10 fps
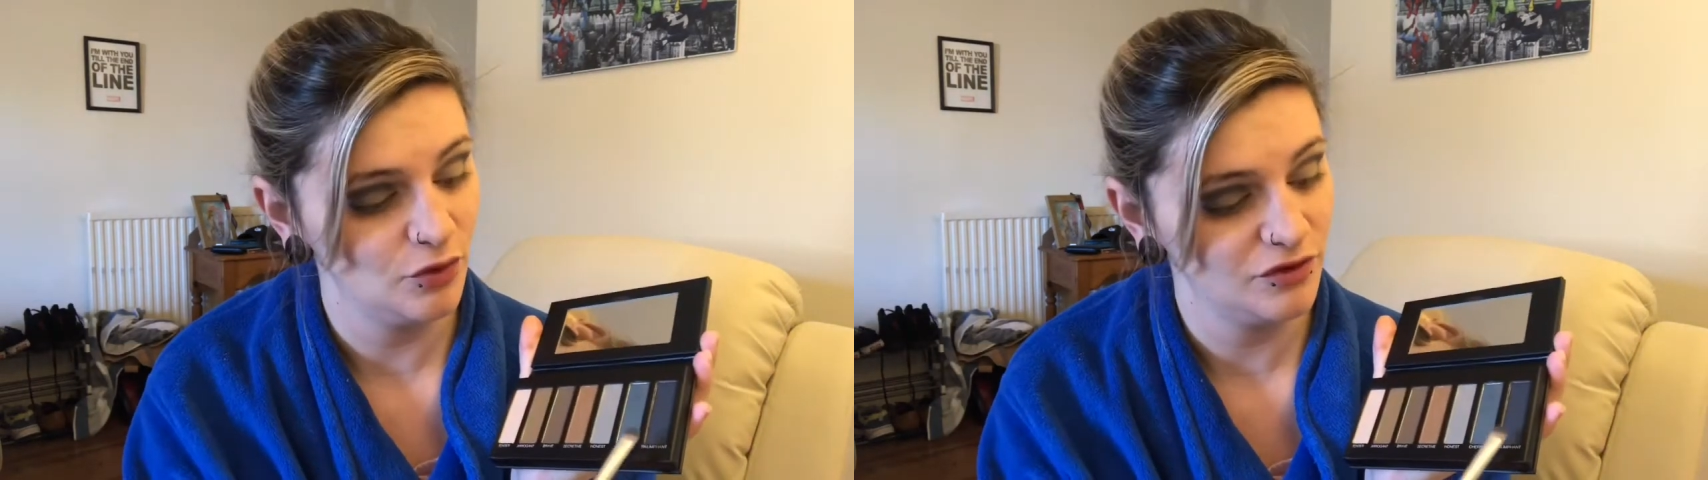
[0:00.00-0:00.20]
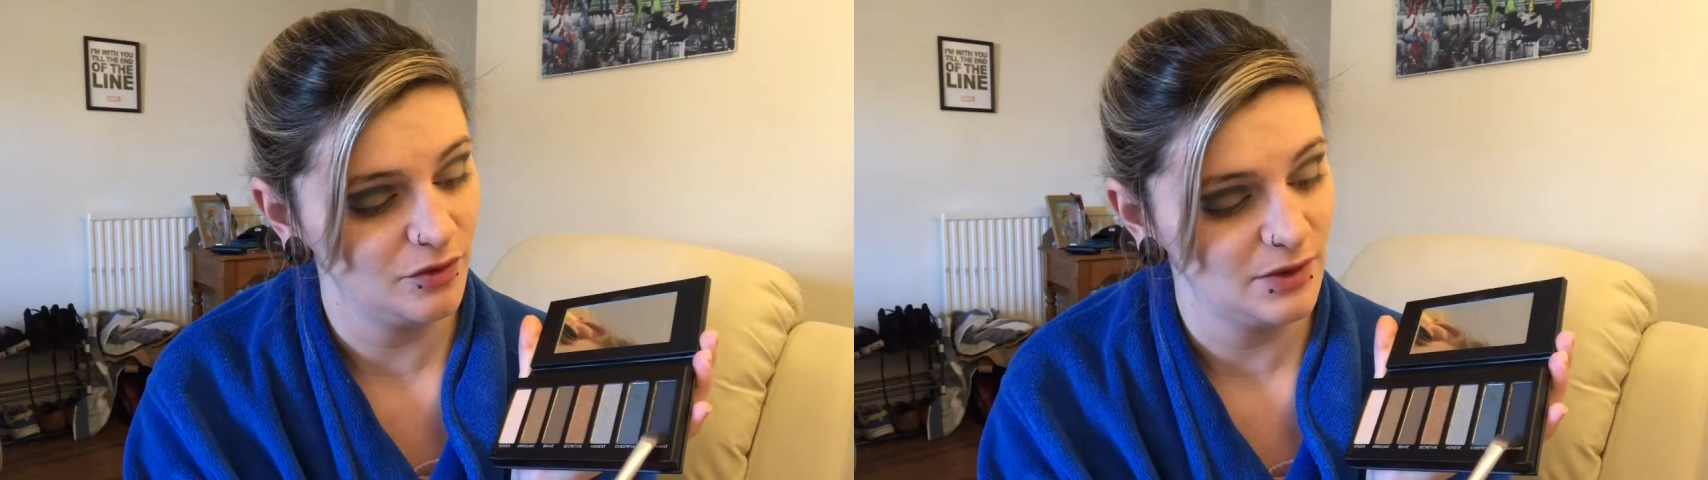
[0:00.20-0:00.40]

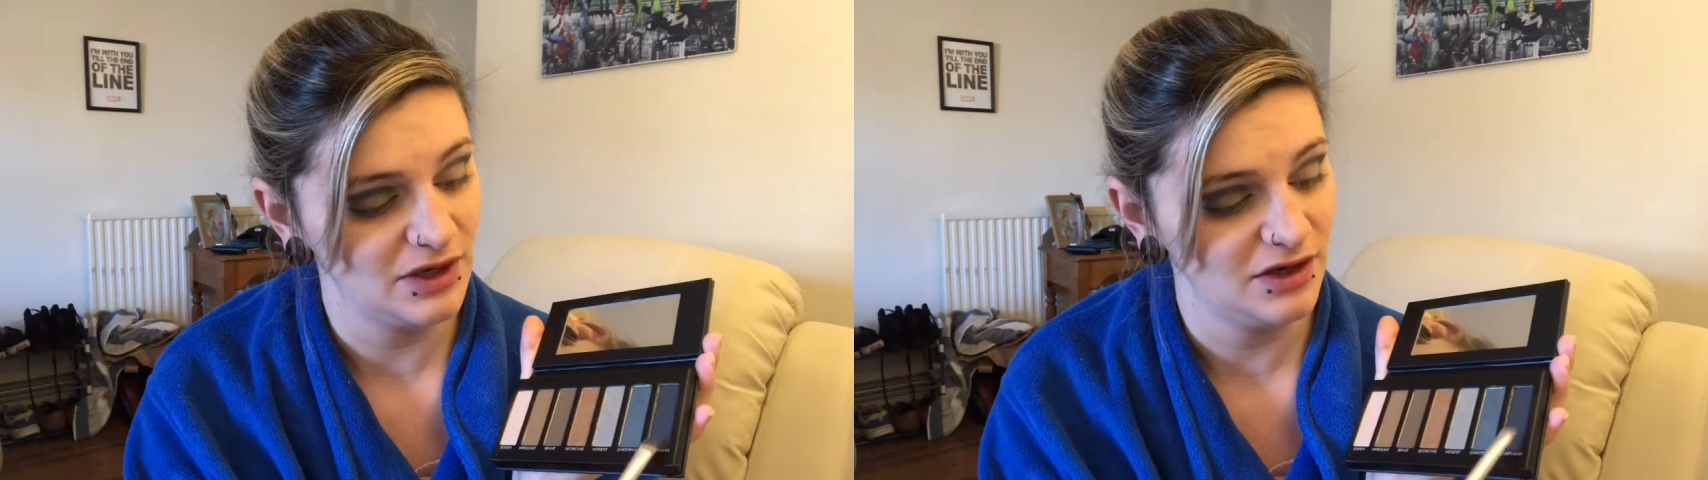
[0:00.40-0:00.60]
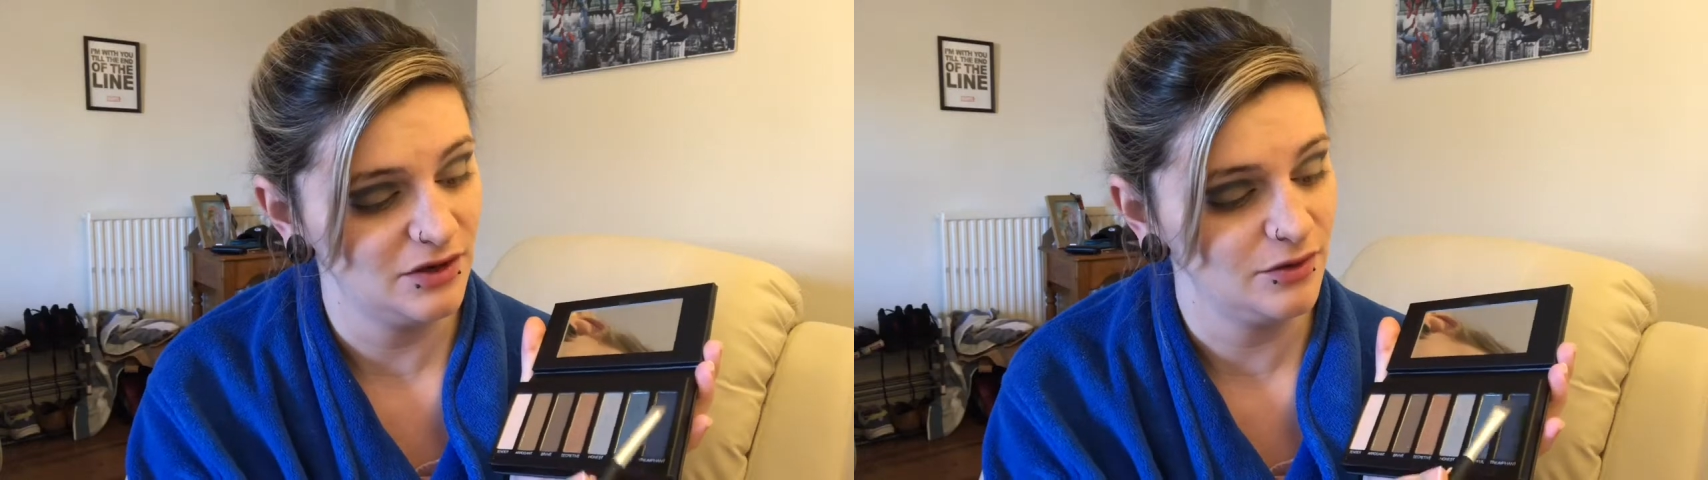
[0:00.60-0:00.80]
so we're
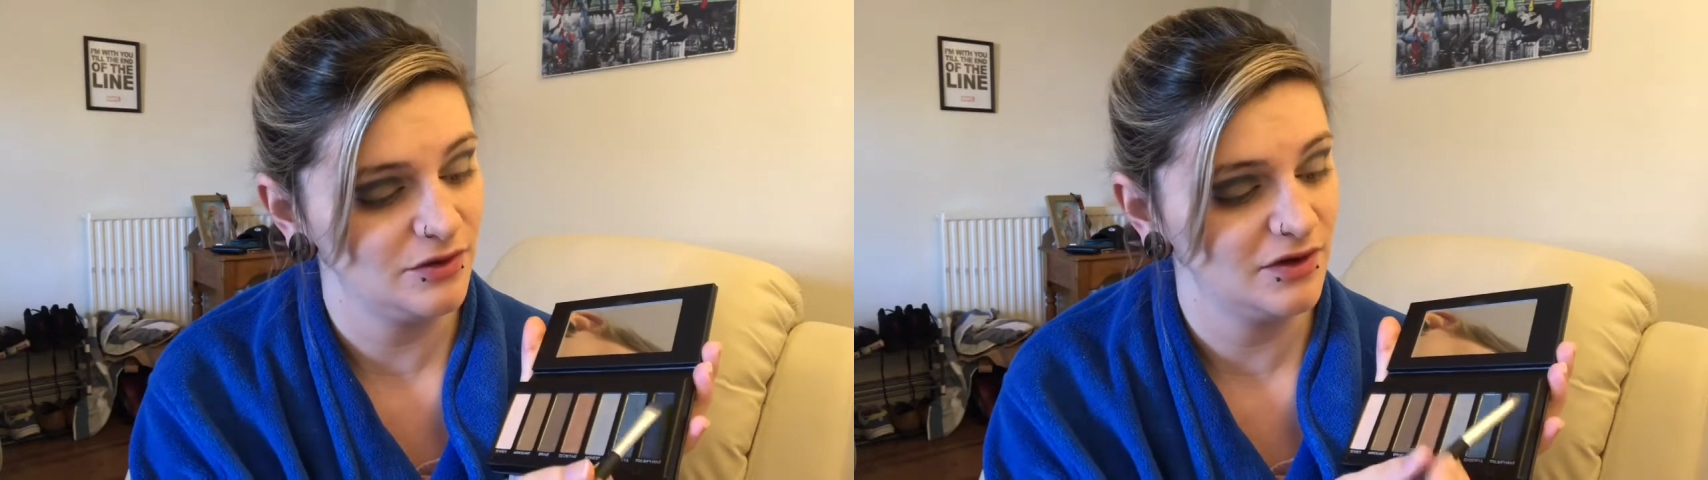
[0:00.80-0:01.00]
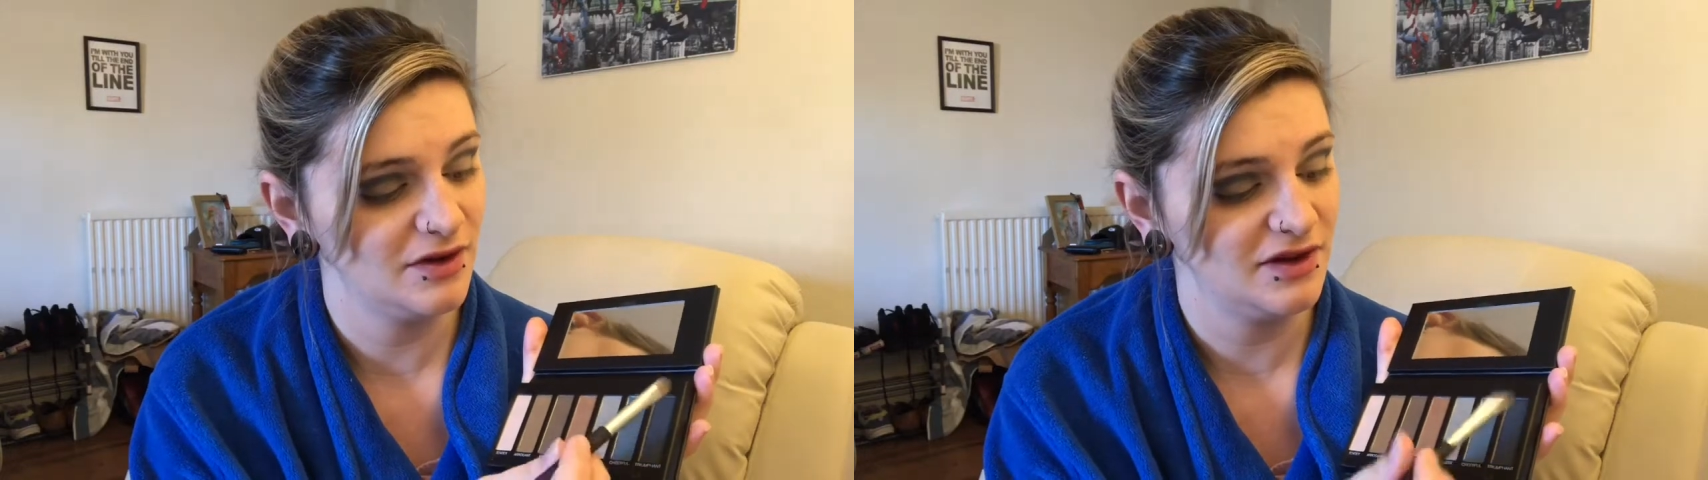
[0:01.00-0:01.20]
going to use
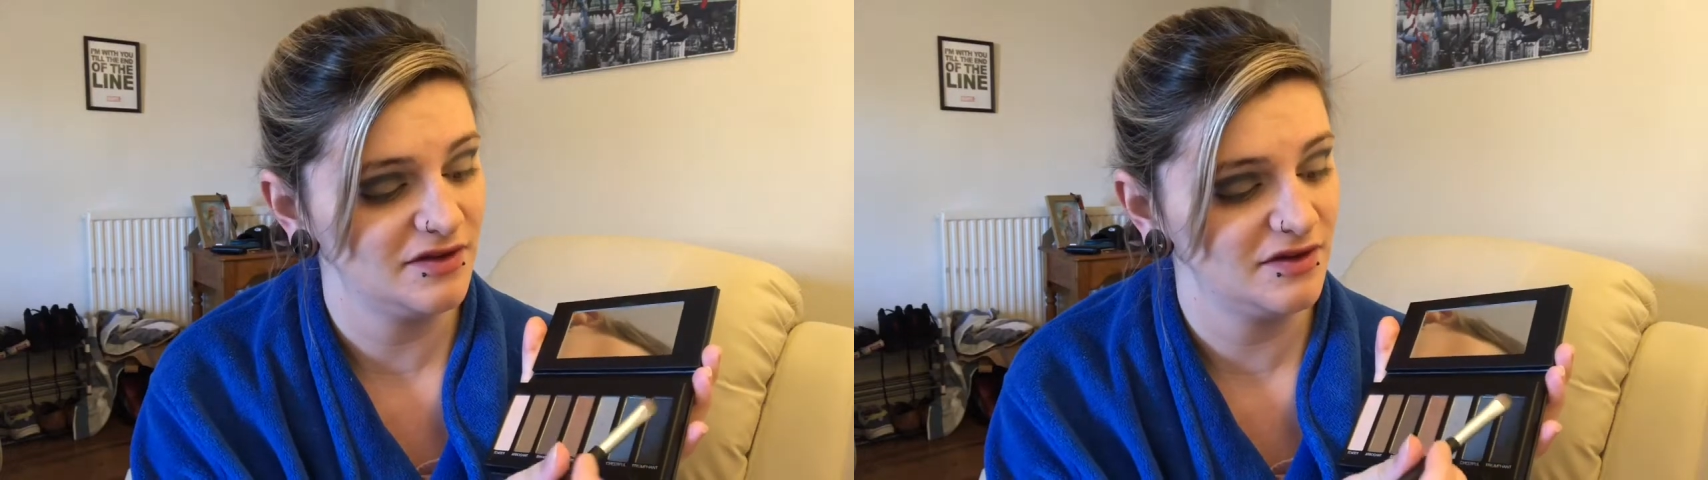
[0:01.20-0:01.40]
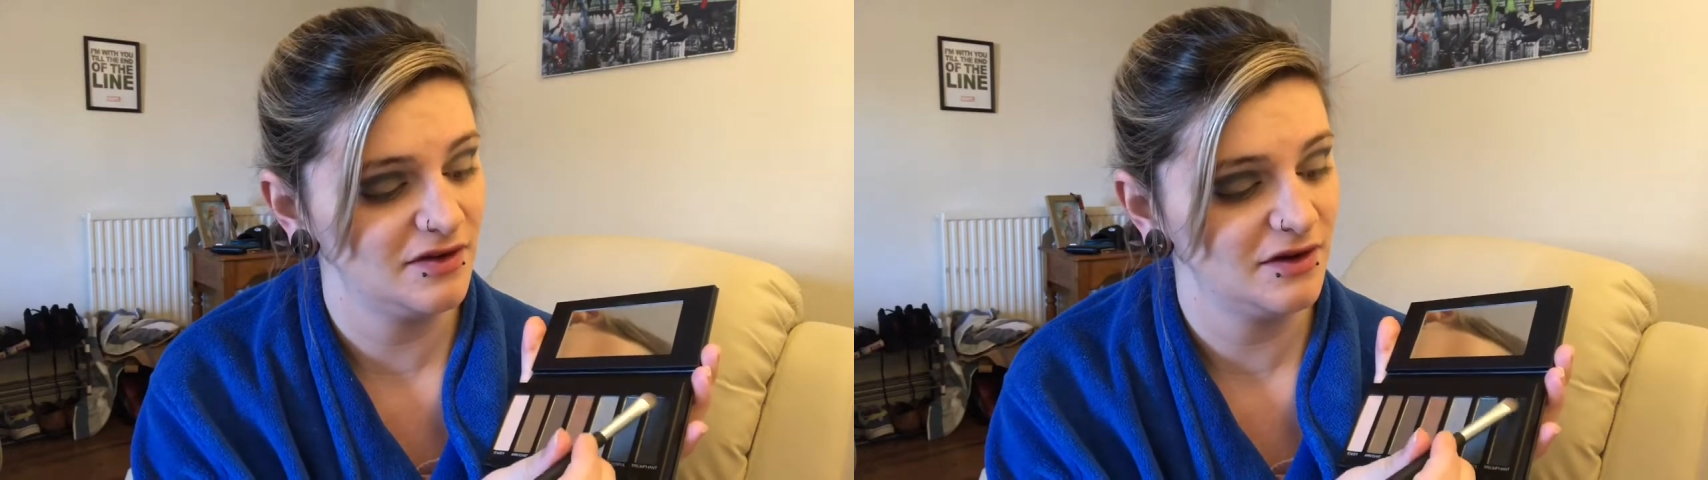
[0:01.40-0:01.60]
this
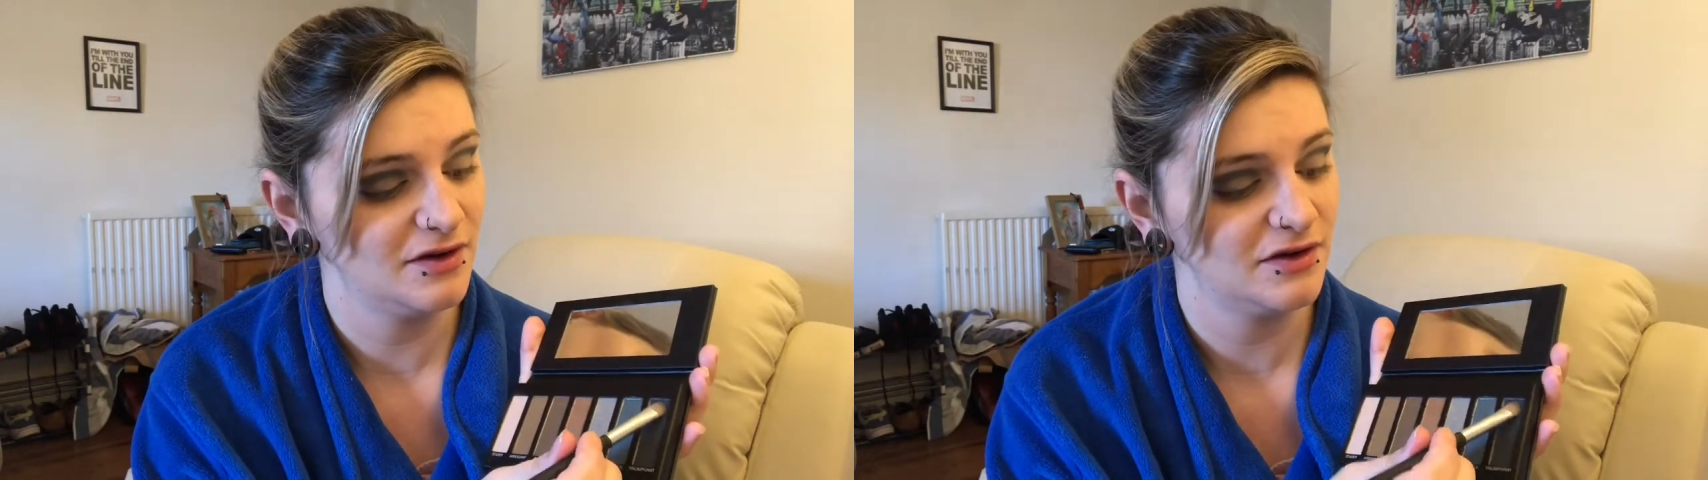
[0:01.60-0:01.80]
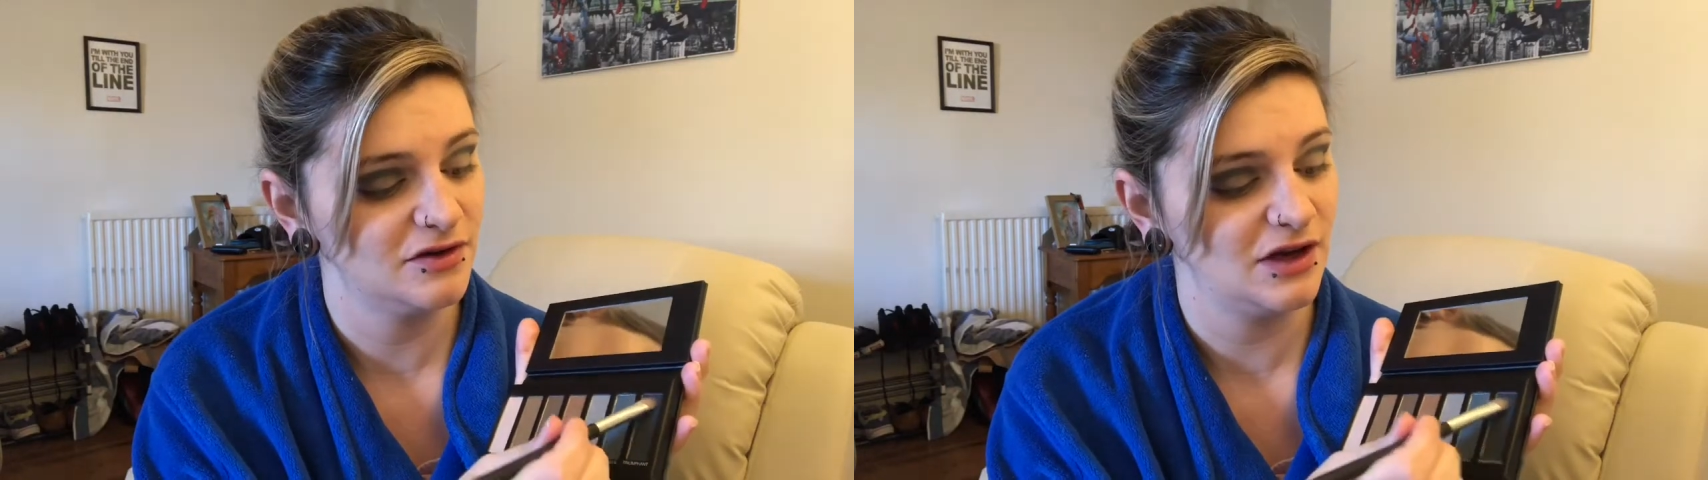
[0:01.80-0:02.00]
darker
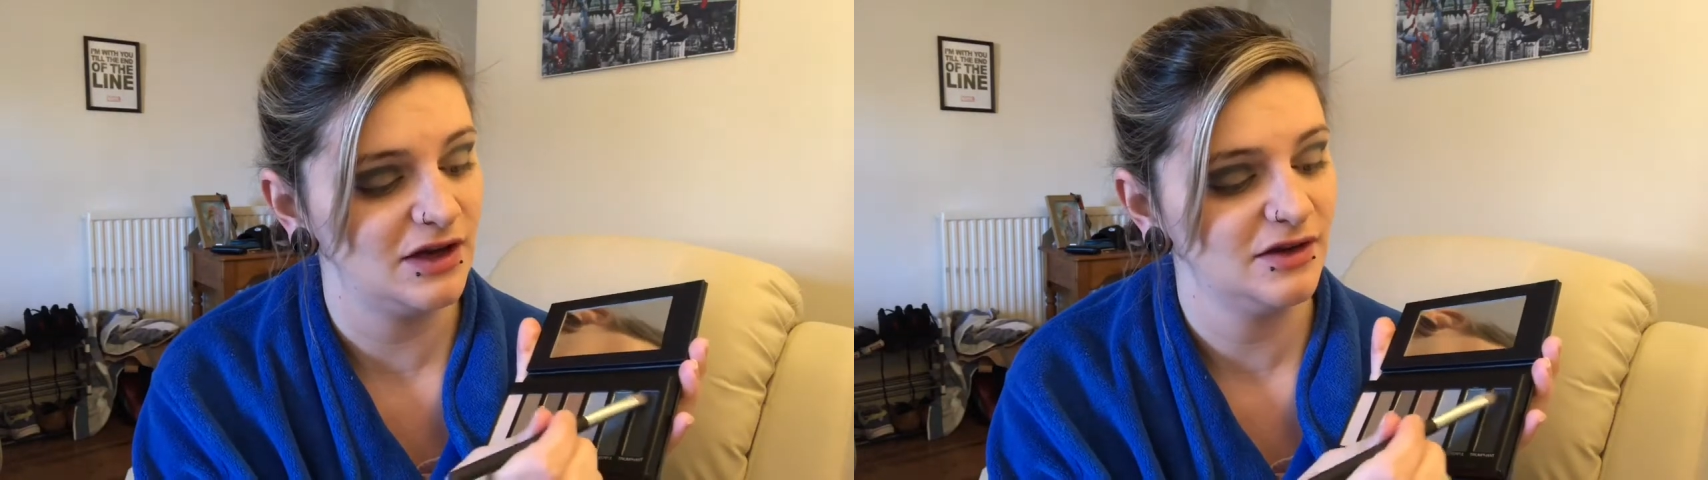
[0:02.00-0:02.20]
shade,